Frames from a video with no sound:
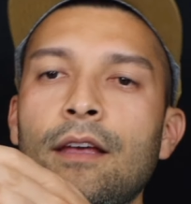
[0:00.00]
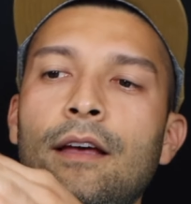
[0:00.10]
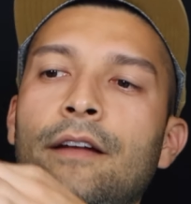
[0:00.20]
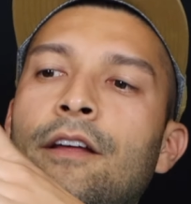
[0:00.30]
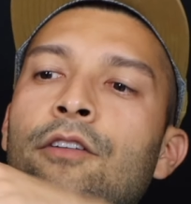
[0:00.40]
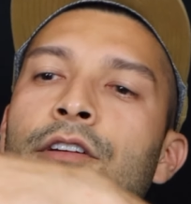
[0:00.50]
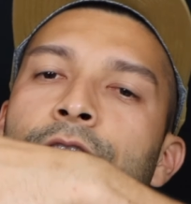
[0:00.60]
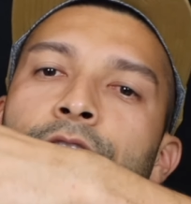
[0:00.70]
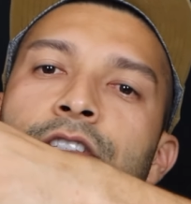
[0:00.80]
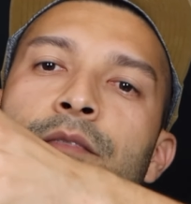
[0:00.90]
Another
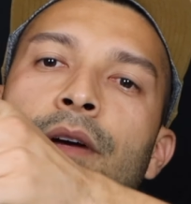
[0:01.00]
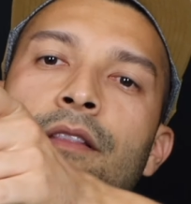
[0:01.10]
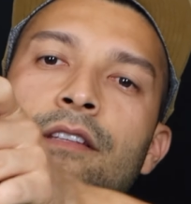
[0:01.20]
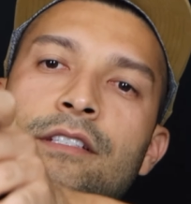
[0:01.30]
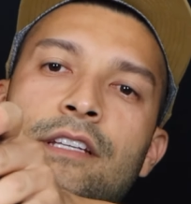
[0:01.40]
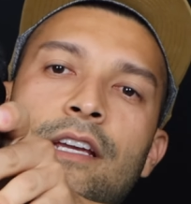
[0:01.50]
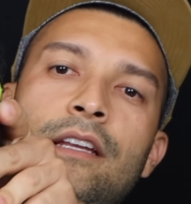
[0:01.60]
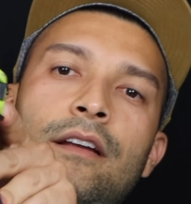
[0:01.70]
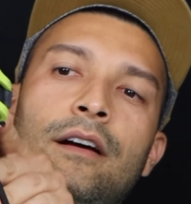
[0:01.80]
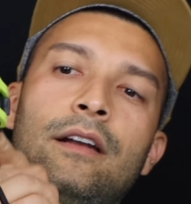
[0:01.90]
difference about this
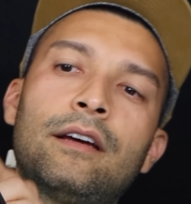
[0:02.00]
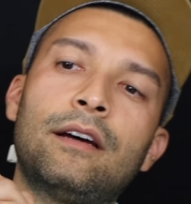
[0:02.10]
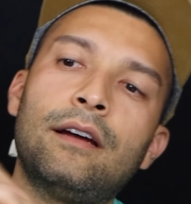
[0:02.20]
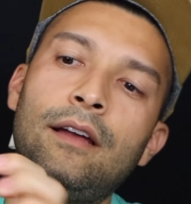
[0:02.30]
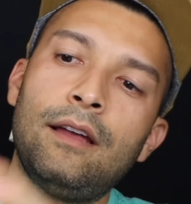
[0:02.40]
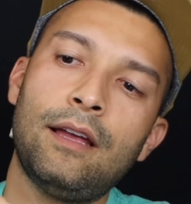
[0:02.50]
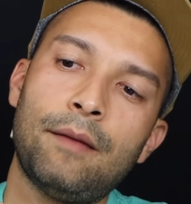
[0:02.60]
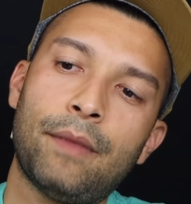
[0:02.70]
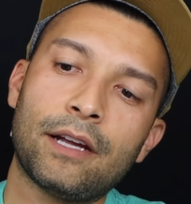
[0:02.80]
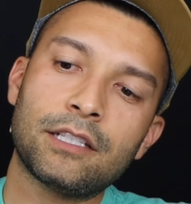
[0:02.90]
skate on a
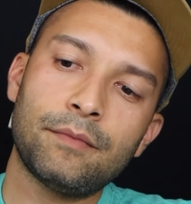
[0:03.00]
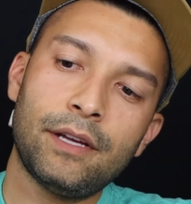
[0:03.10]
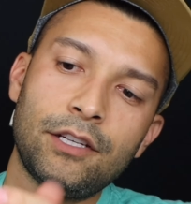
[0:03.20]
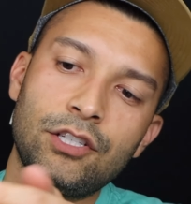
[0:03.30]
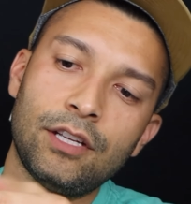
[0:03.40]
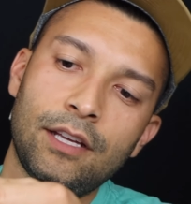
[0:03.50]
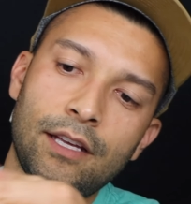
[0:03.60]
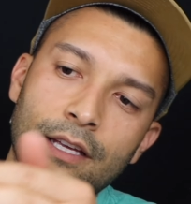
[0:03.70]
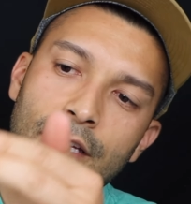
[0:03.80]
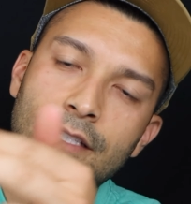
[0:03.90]
Maxxum Edge
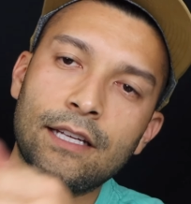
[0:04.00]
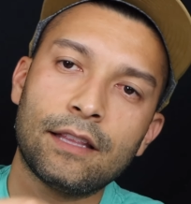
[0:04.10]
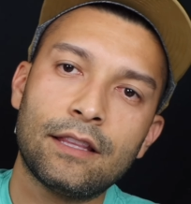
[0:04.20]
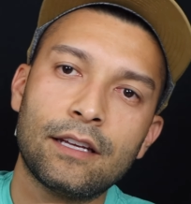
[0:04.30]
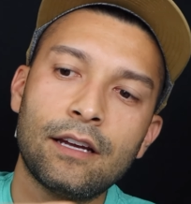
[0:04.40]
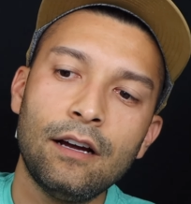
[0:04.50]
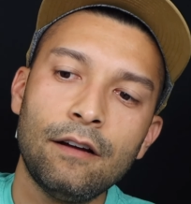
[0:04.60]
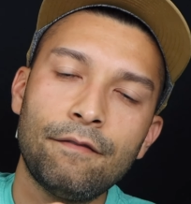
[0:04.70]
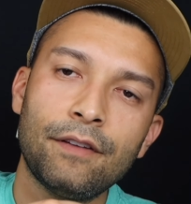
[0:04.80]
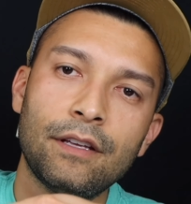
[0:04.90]
is that the
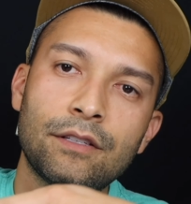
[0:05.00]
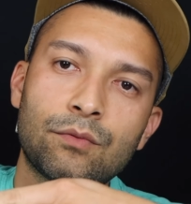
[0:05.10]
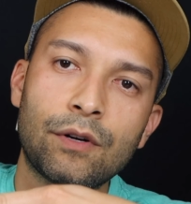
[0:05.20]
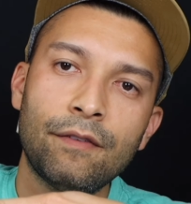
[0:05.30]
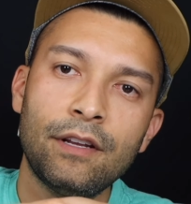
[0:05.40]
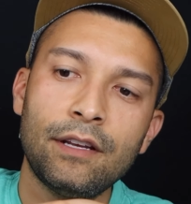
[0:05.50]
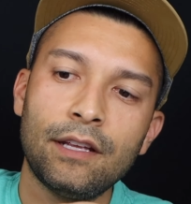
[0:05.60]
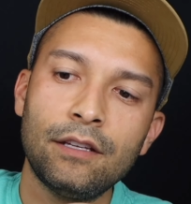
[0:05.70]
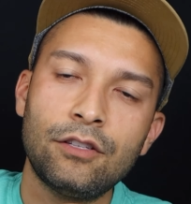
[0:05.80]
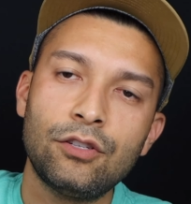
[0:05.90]
cuff is riveted
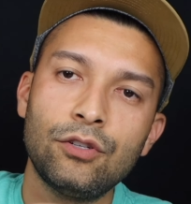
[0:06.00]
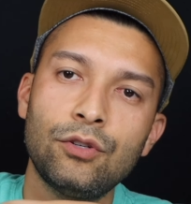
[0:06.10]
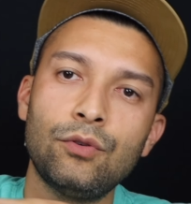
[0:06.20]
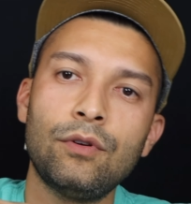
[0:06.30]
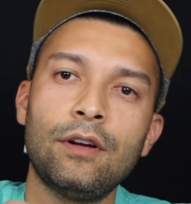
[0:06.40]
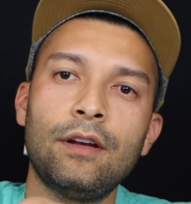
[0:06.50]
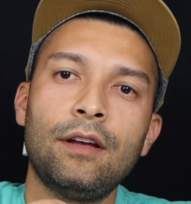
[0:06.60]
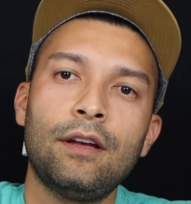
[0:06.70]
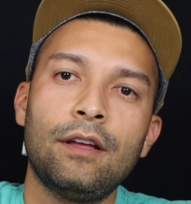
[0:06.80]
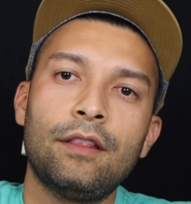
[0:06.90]
into
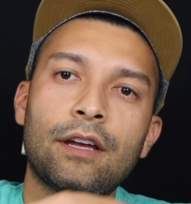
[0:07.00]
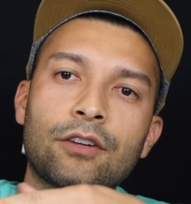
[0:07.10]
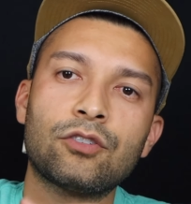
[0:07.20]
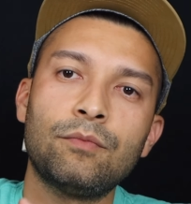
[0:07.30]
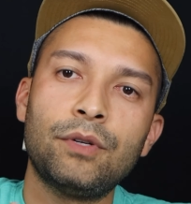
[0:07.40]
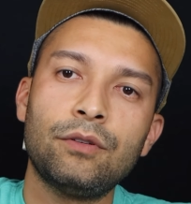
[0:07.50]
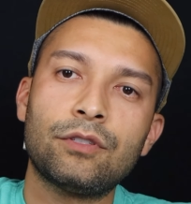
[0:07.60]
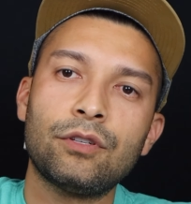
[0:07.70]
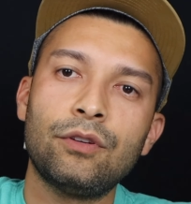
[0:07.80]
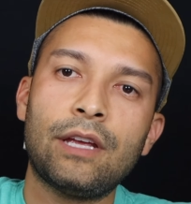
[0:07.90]
the actual boot,
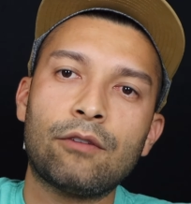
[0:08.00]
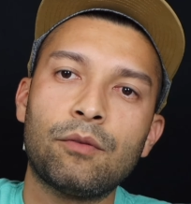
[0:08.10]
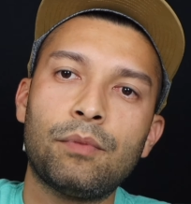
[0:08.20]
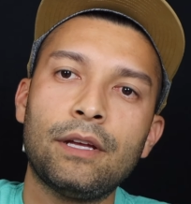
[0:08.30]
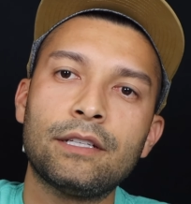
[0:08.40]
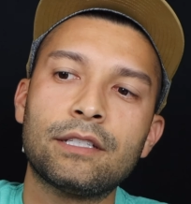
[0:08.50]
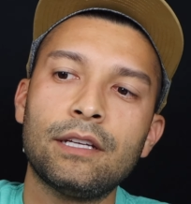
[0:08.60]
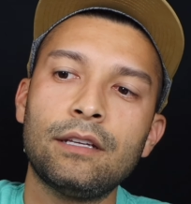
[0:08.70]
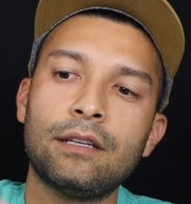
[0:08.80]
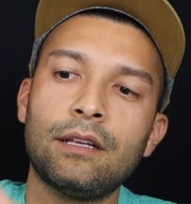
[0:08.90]
so you can't replace
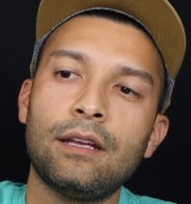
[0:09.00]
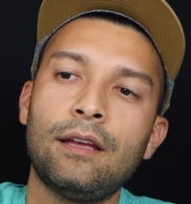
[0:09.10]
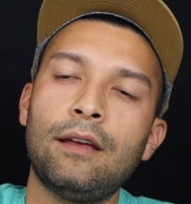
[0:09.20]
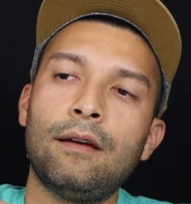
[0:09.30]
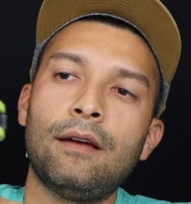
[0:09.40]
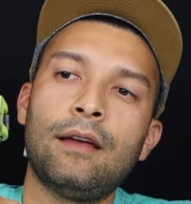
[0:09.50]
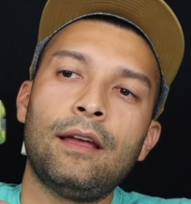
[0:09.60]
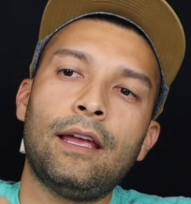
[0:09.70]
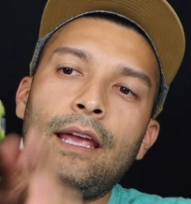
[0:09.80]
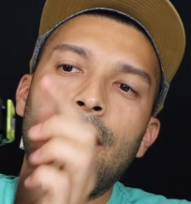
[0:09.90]
it,
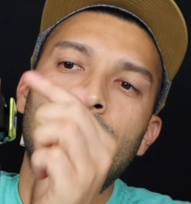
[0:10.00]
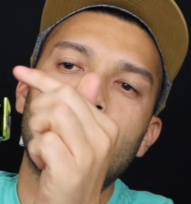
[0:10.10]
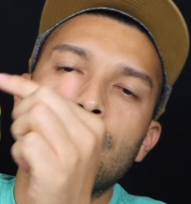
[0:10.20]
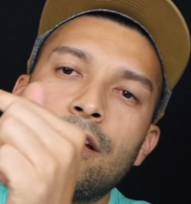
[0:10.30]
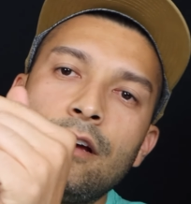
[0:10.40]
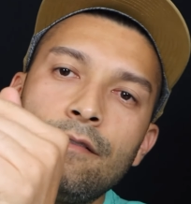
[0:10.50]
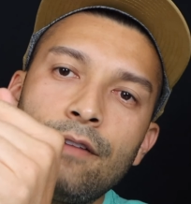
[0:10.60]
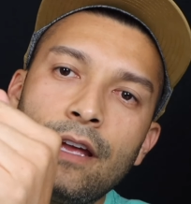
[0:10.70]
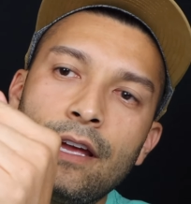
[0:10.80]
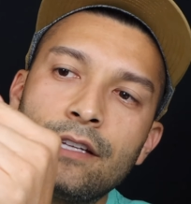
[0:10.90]
and the cuff
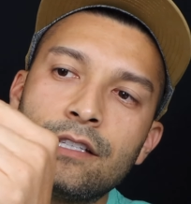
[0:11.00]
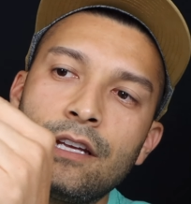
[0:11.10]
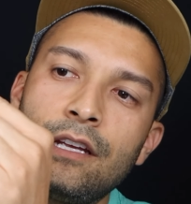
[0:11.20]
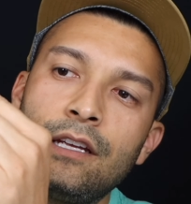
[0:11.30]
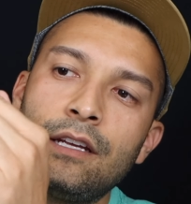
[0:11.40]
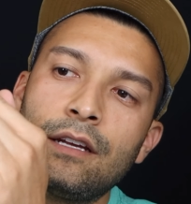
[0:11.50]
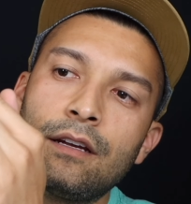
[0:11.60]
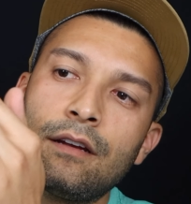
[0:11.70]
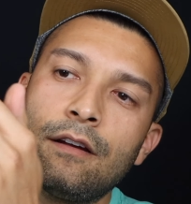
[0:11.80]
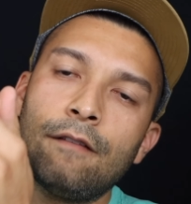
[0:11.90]
has a
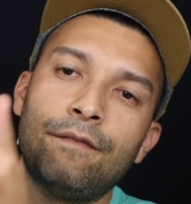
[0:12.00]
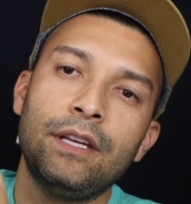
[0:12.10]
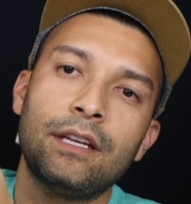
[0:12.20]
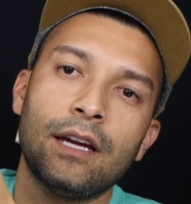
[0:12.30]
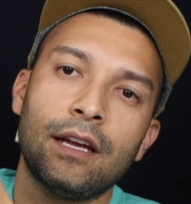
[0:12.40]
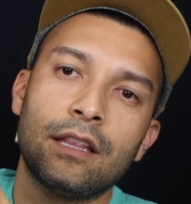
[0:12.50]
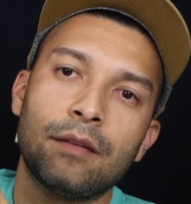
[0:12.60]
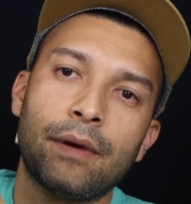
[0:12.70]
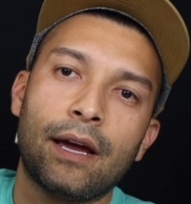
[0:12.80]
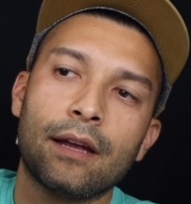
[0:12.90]
V-cut in
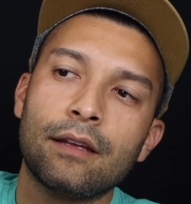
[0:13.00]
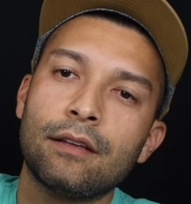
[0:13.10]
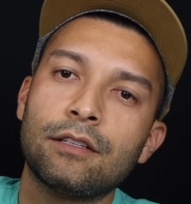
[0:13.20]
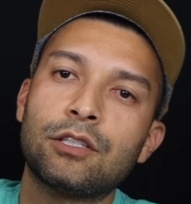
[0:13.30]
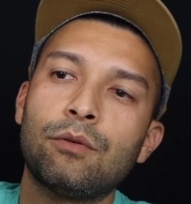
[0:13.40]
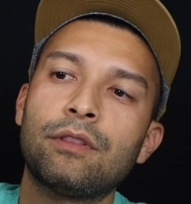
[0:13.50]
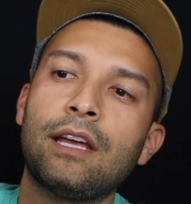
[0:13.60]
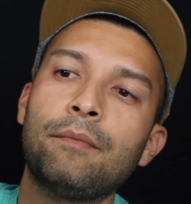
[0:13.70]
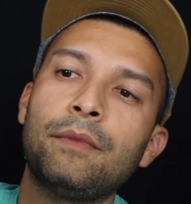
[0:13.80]
the back. So what that